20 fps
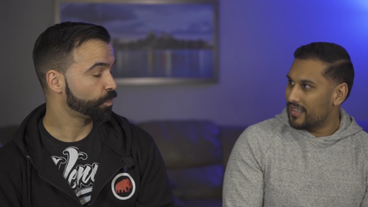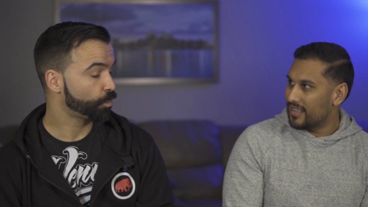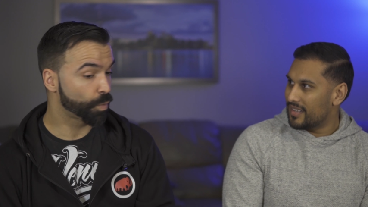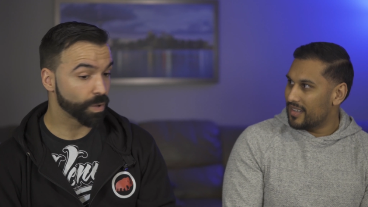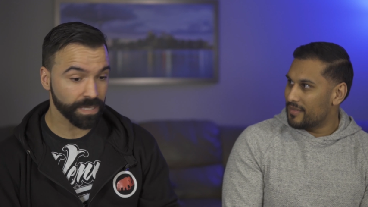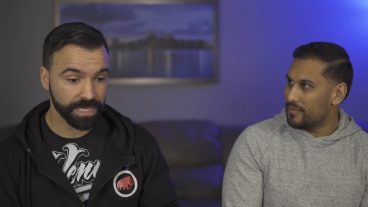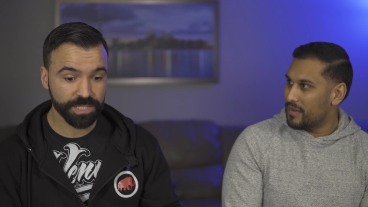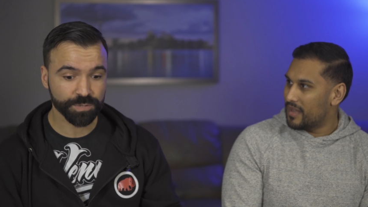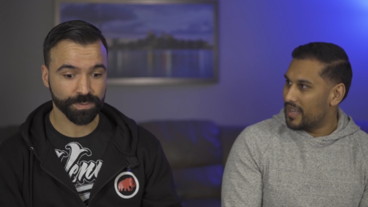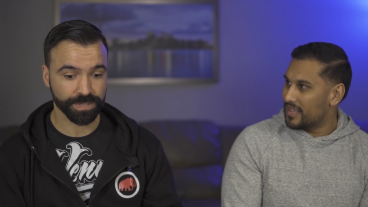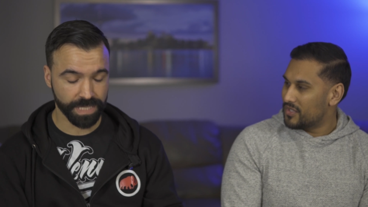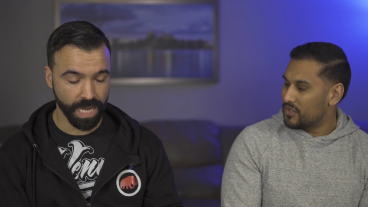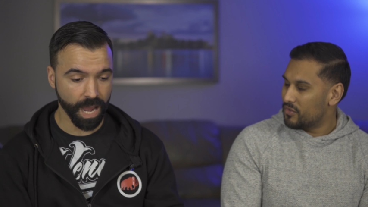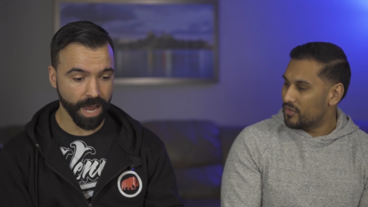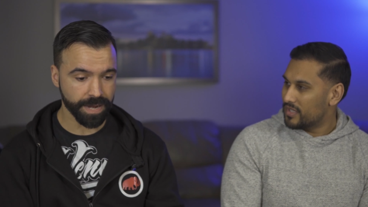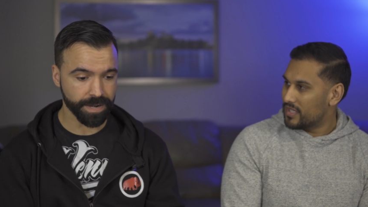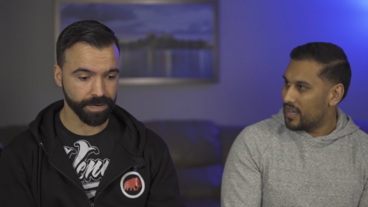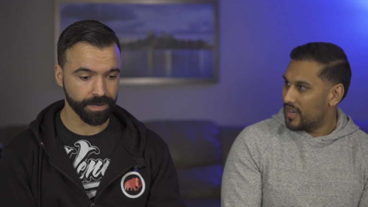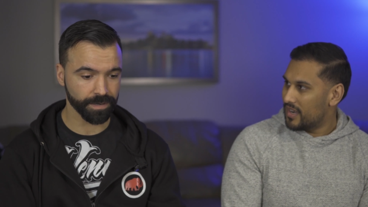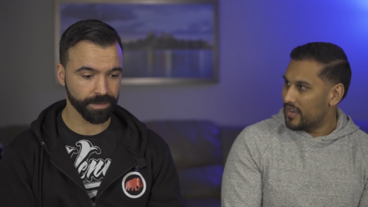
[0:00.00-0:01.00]
Speaker 1: Well, he's
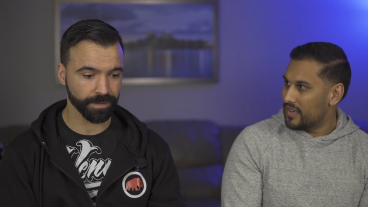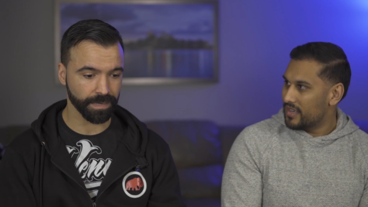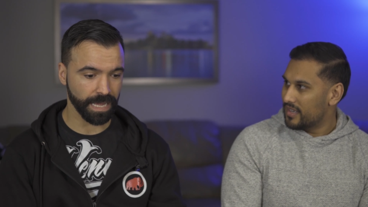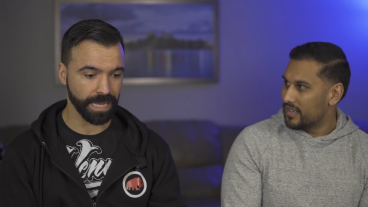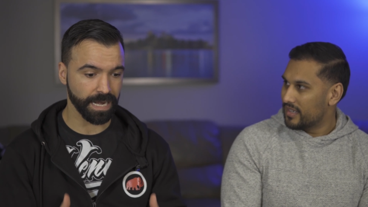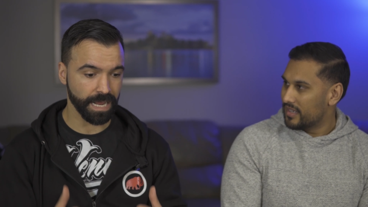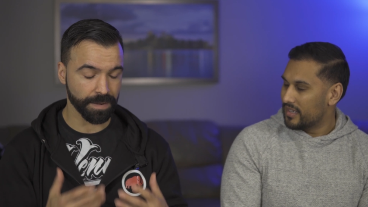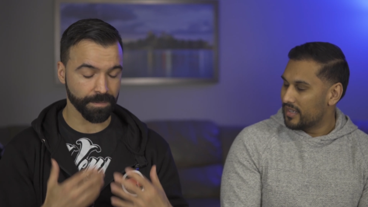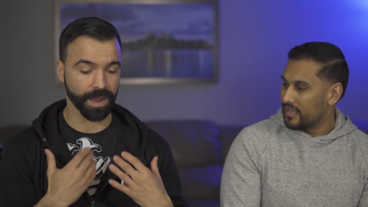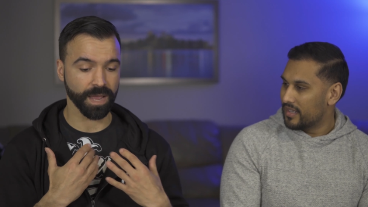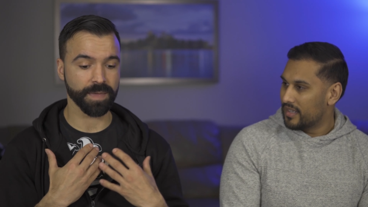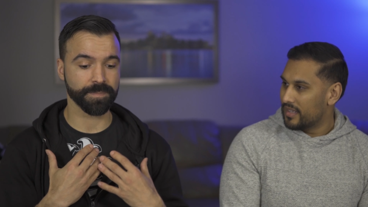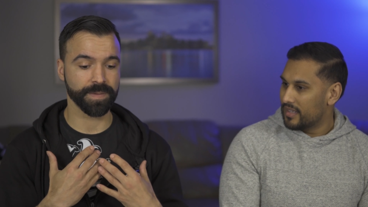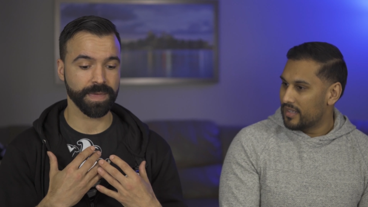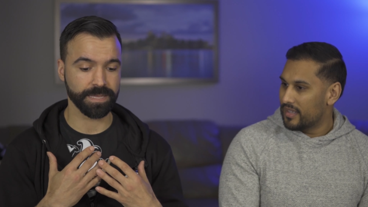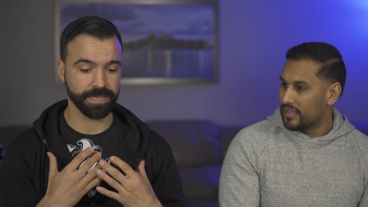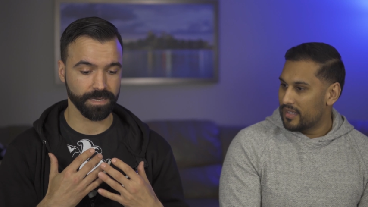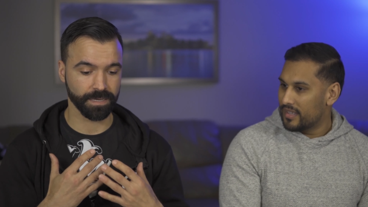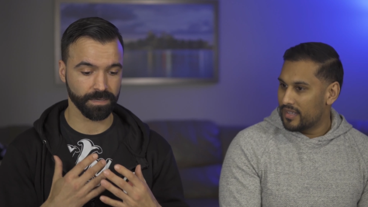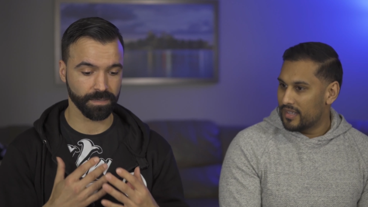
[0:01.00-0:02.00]
retired, he retired, and in my
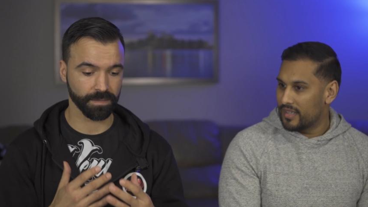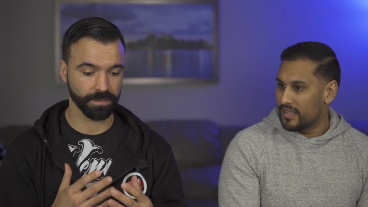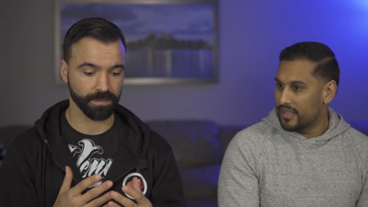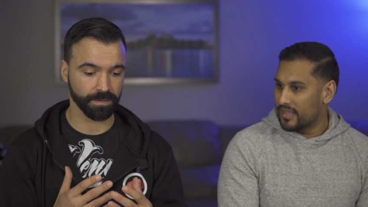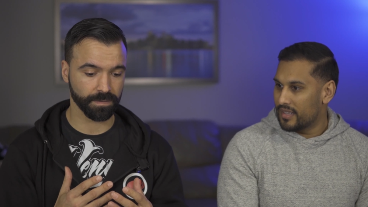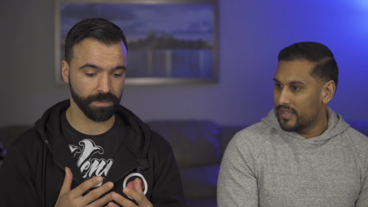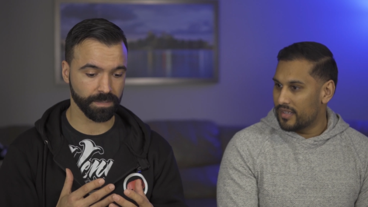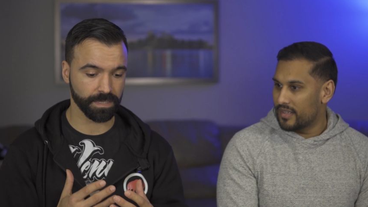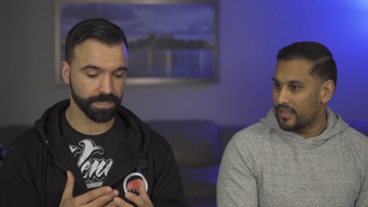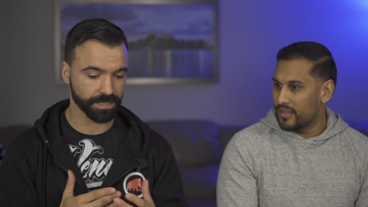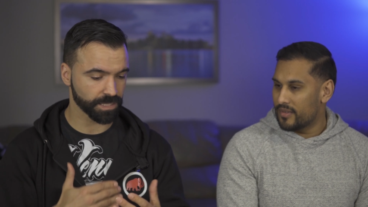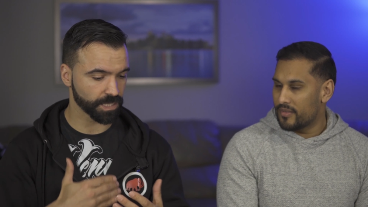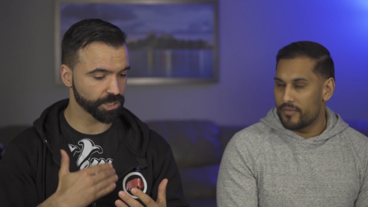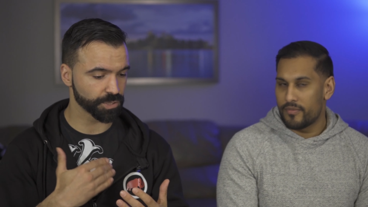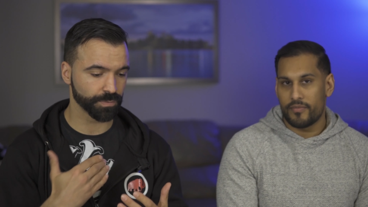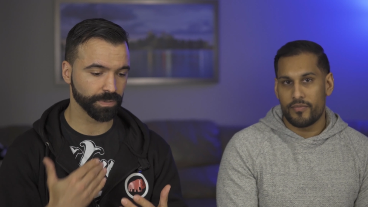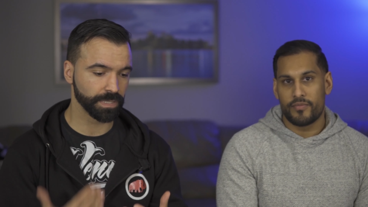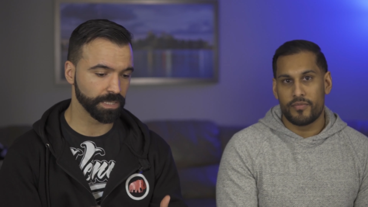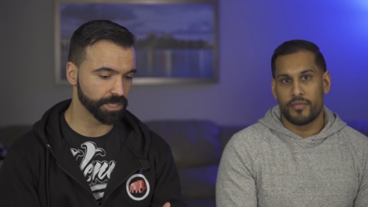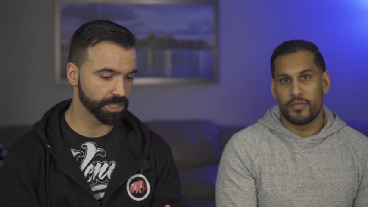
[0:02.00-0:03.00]
opinion, he's such
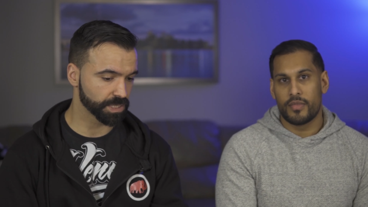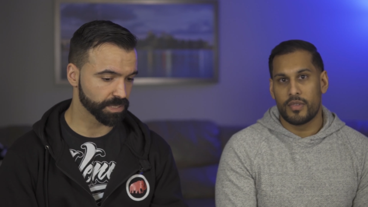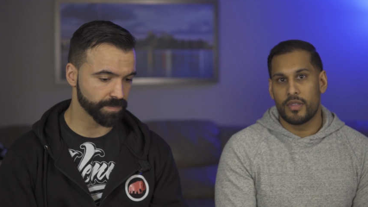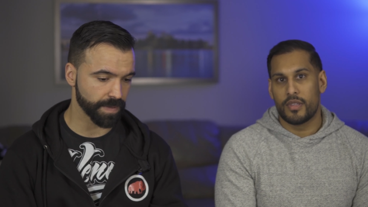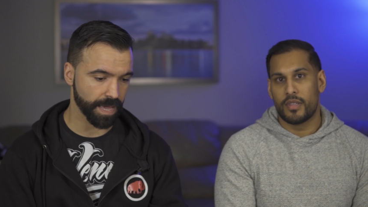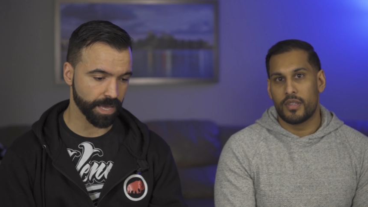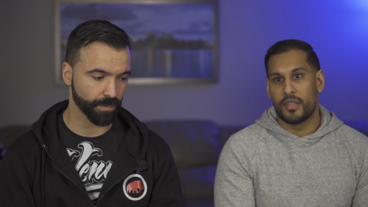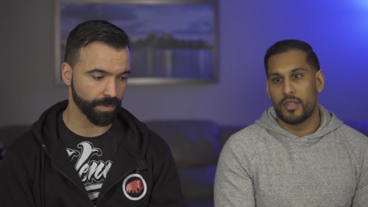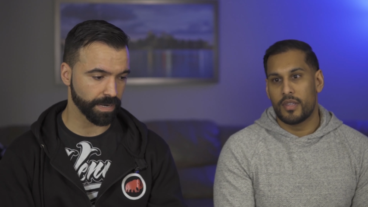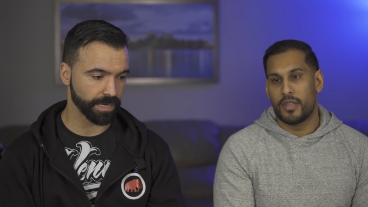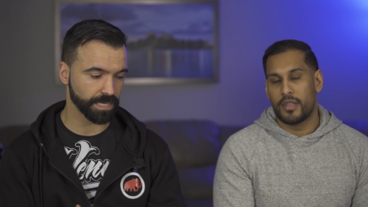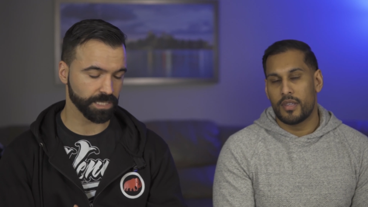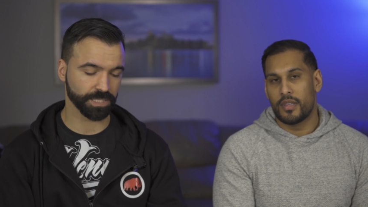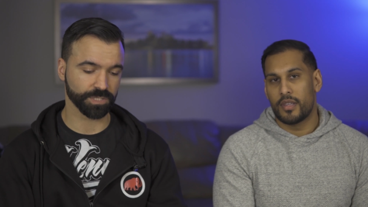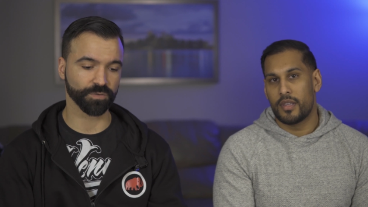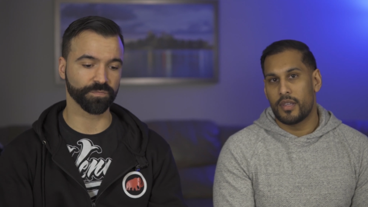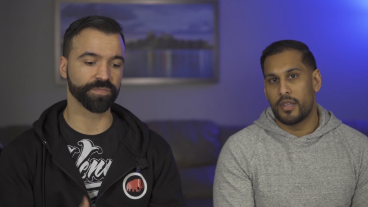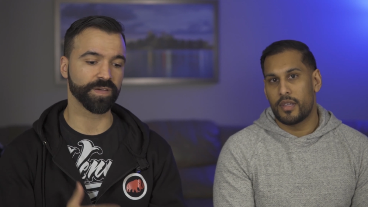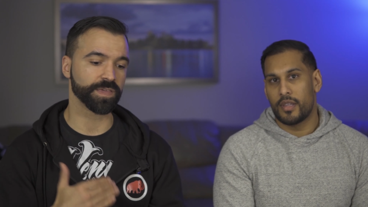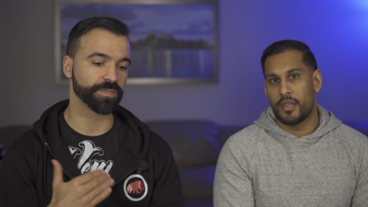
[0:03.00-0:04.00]
a religious man, right? And he's
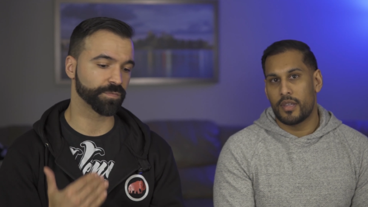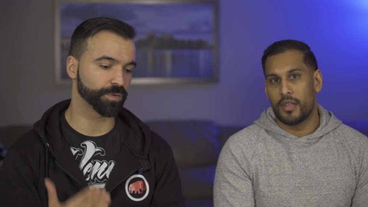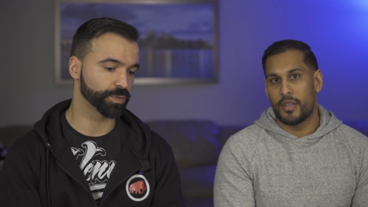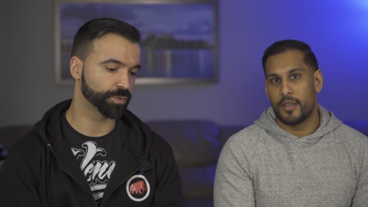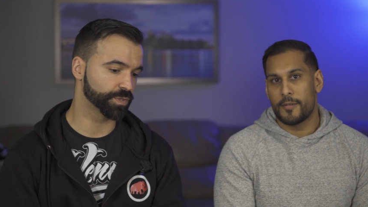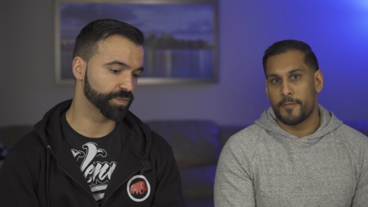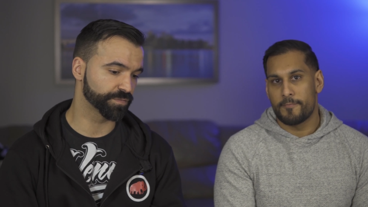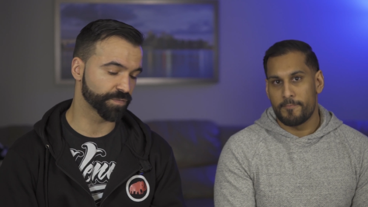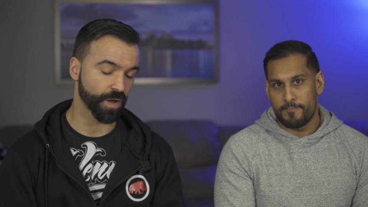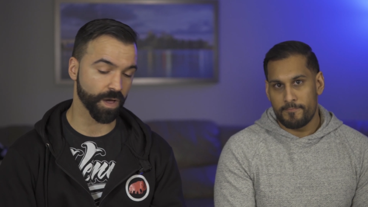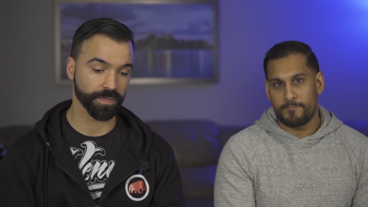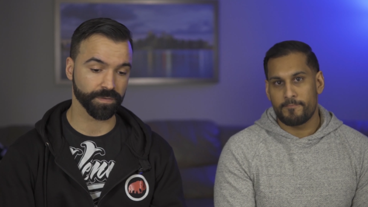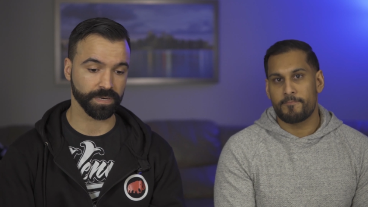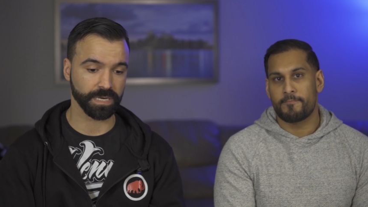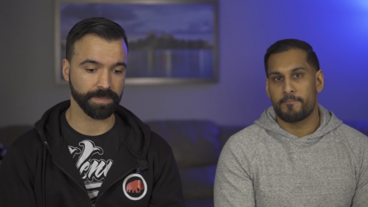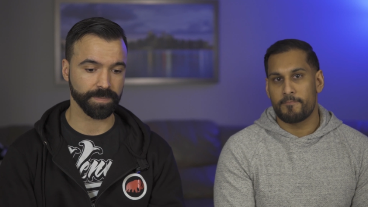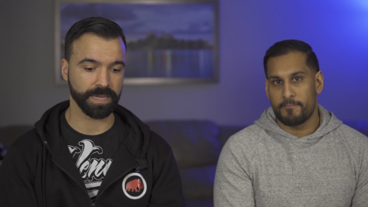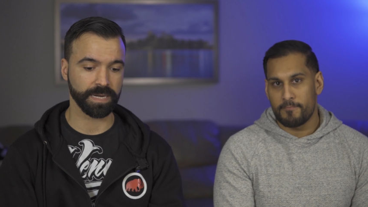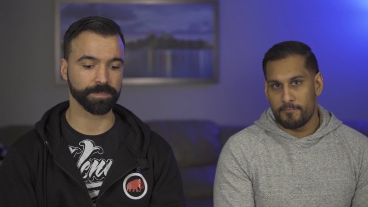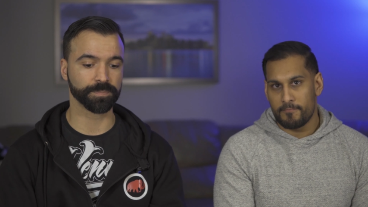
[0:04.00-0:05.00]
so faithful to his father.
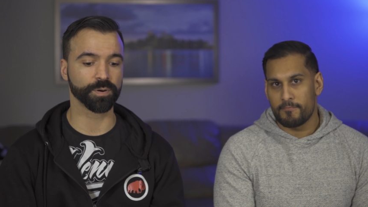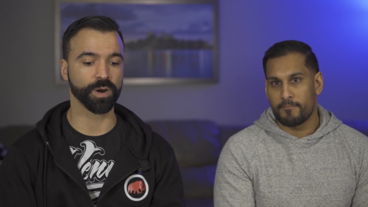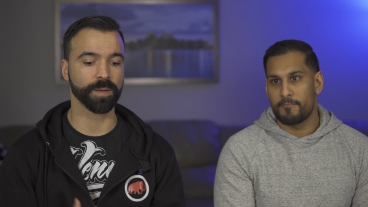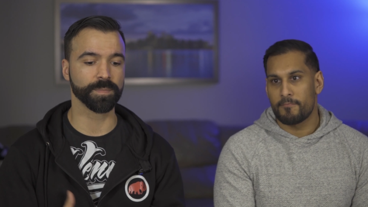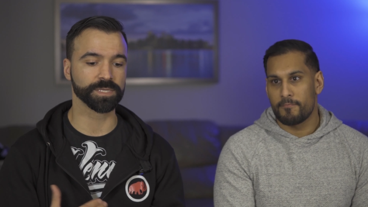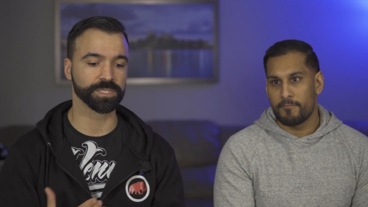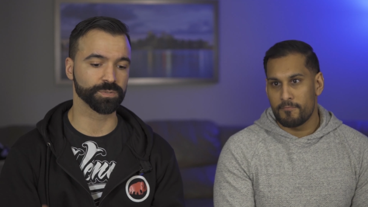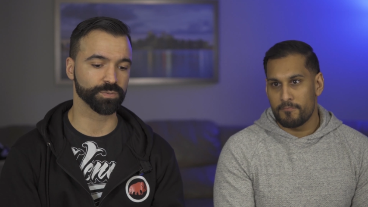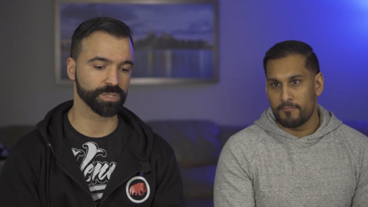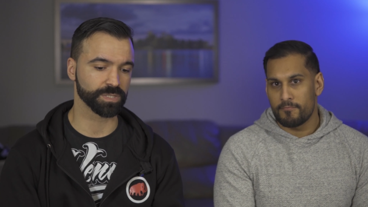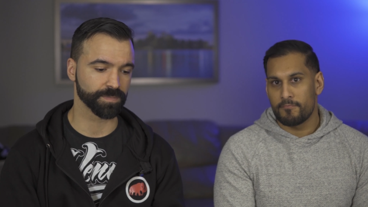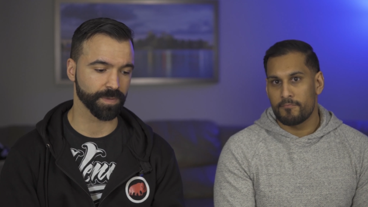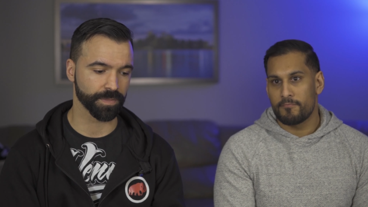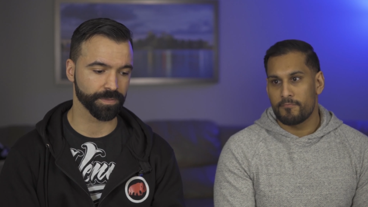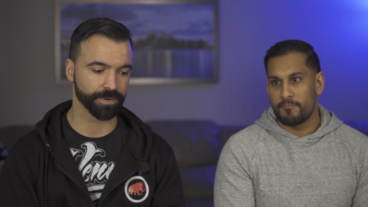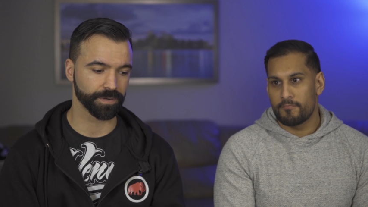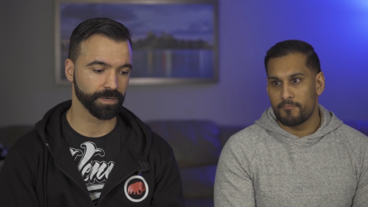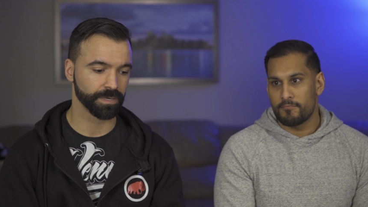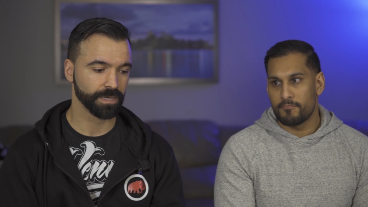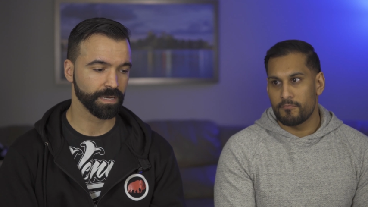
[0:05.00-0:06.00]
He made a promise to his
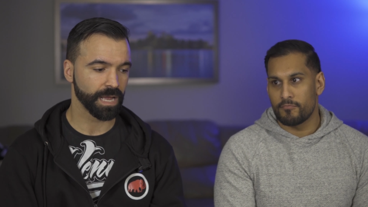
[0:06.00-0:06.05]
mother.